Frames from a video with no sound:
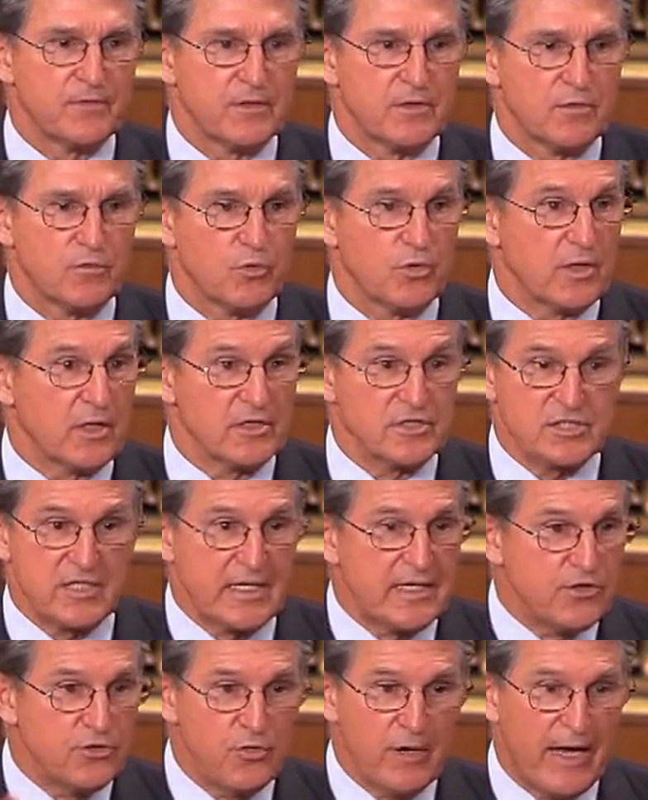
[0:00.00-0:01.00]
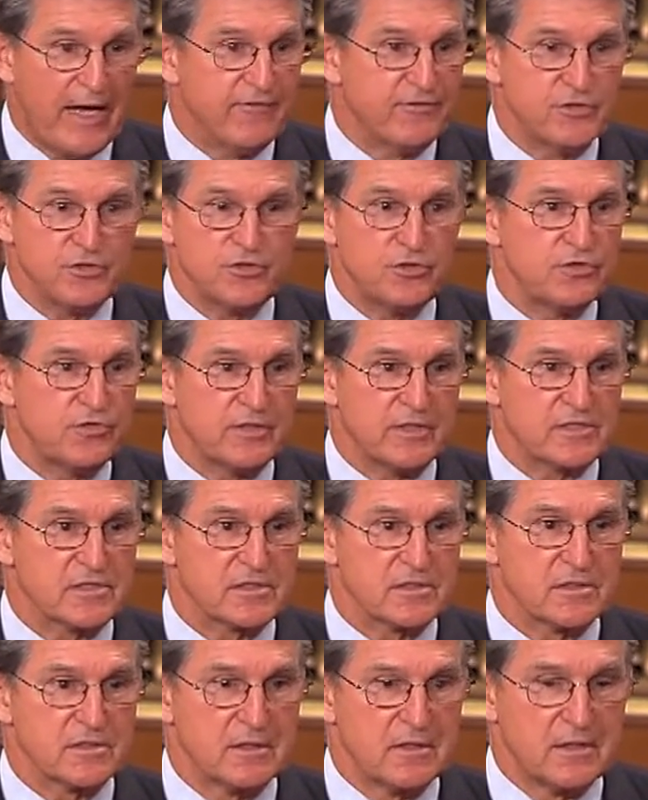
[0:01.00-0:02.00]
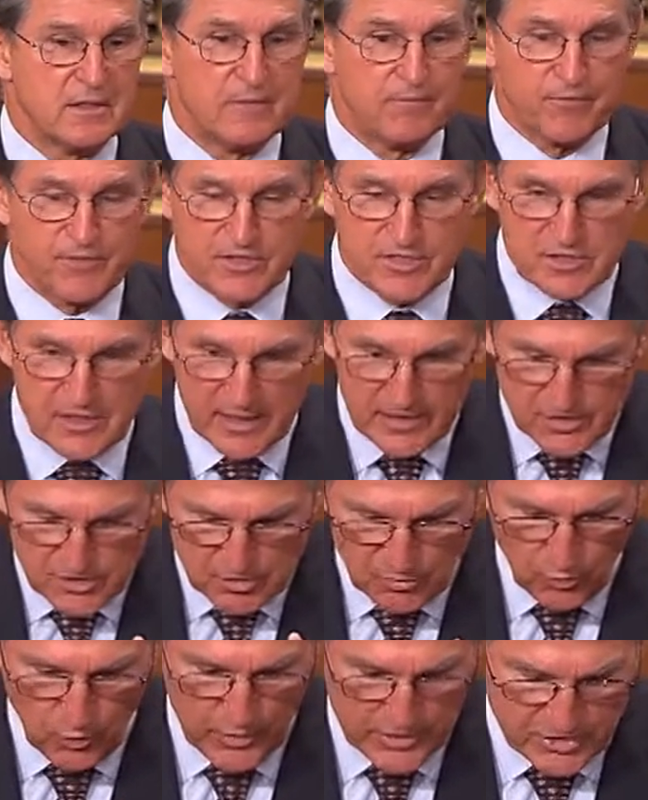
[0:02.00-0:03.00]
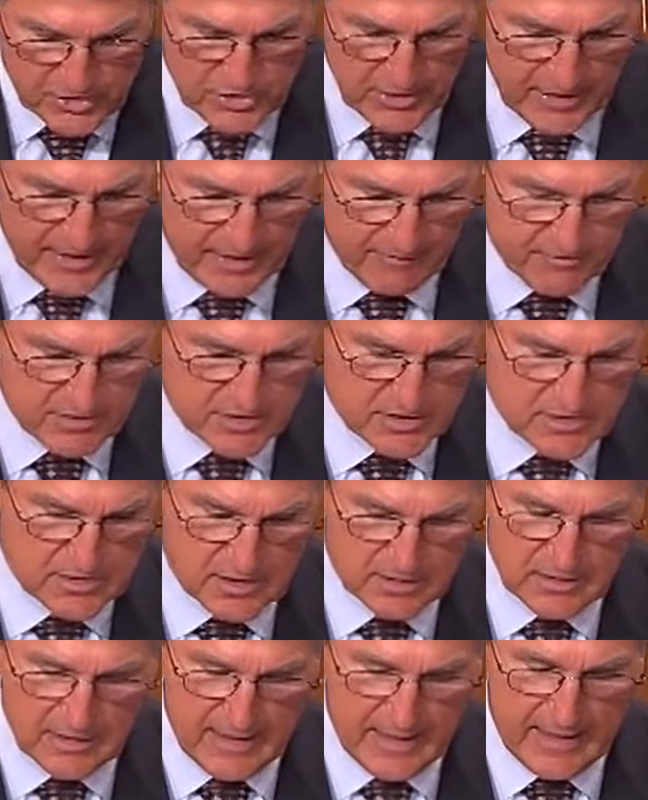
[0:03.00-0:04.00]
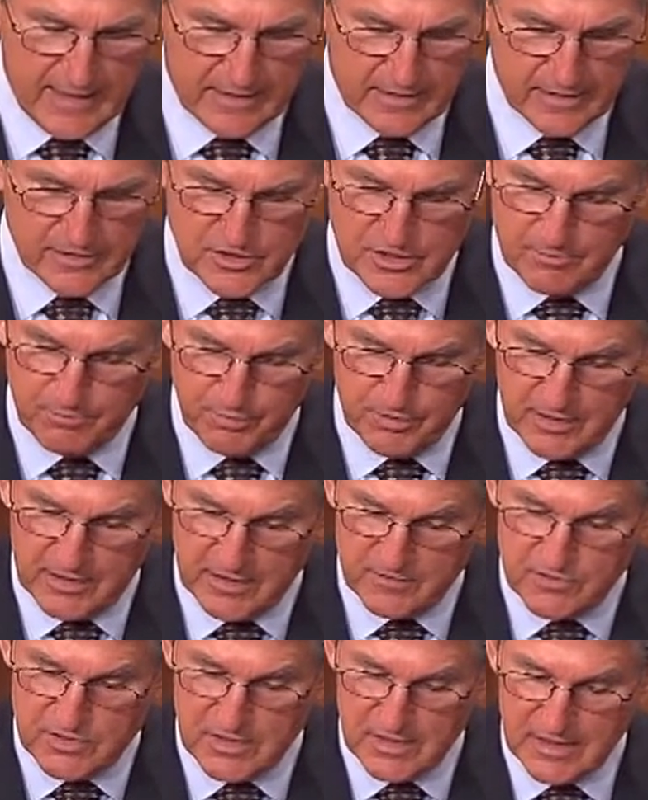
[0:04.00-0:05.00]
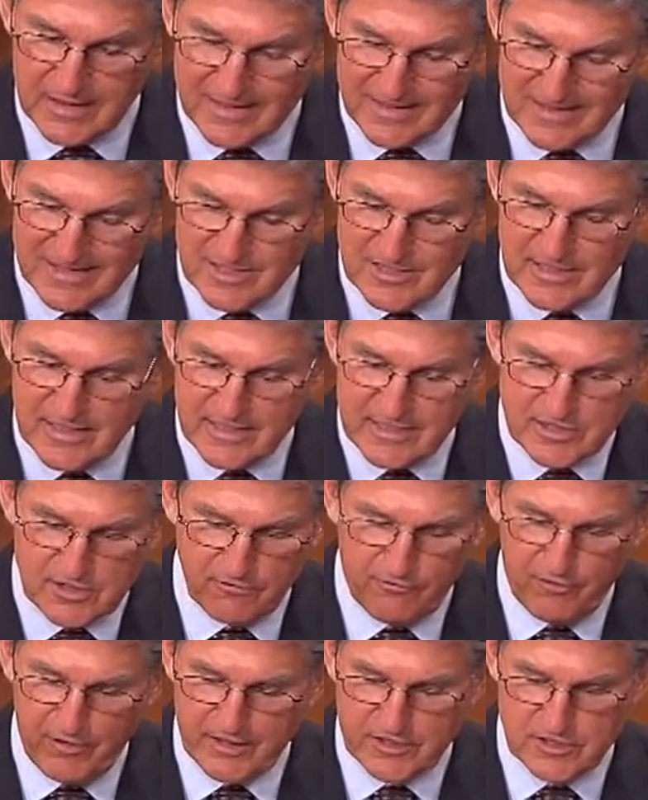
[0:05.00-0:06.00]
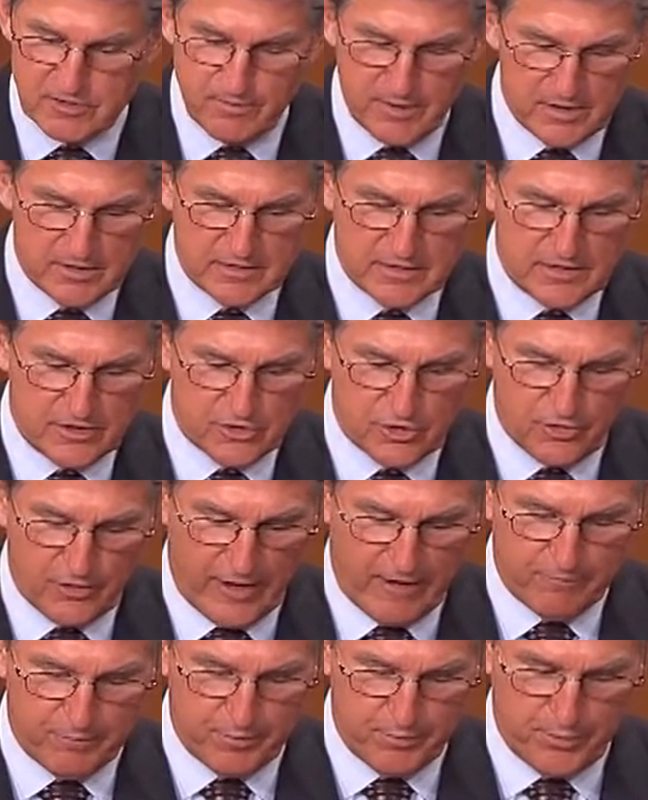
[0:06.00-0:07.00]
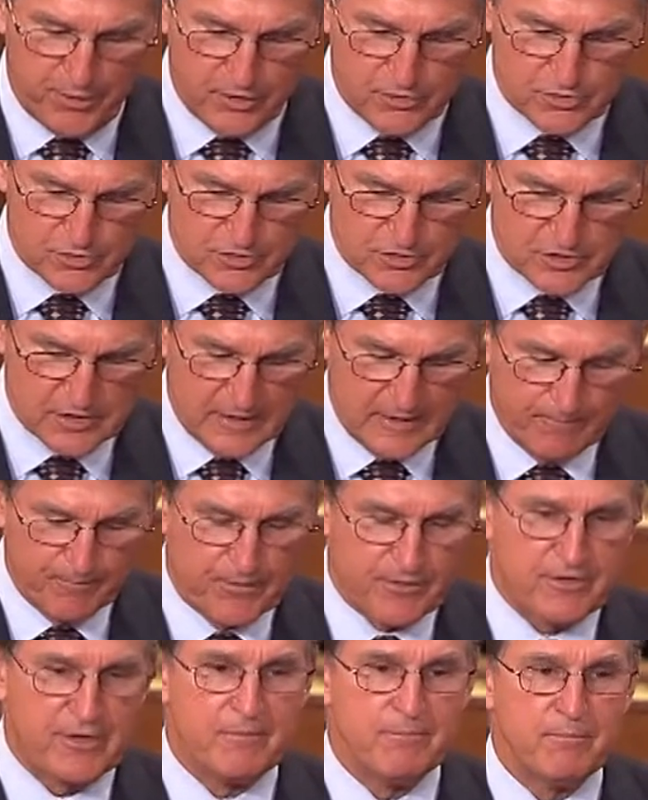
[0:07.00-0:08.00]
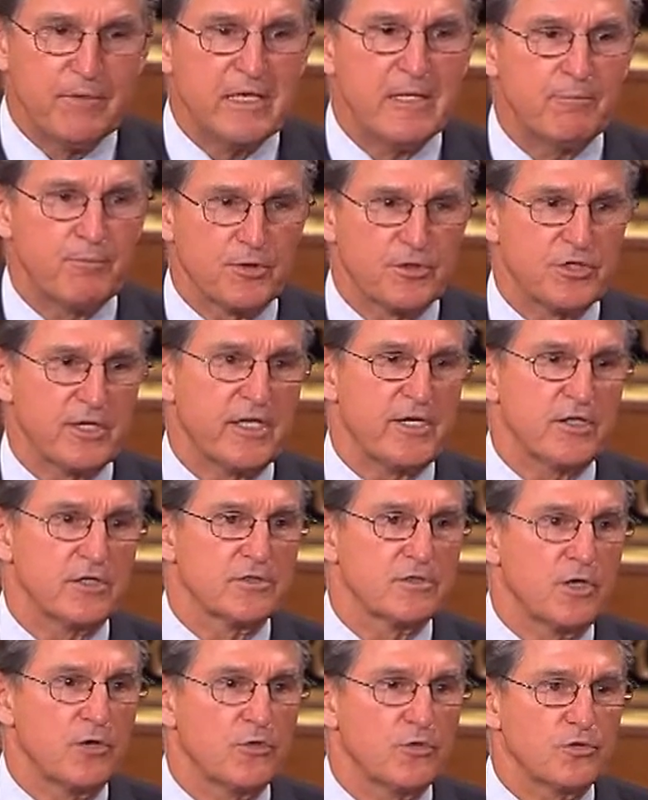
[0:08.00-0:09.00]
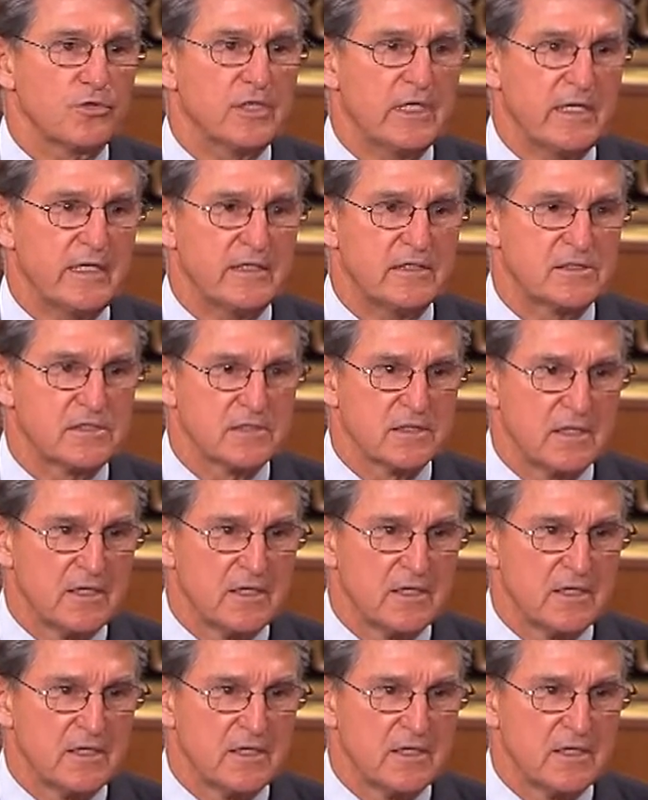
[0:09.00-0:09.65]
We're not saying you have to do this. The states that wish to have this done can. It simply gives the states the flexibility to craft proposals that meet particular local needs.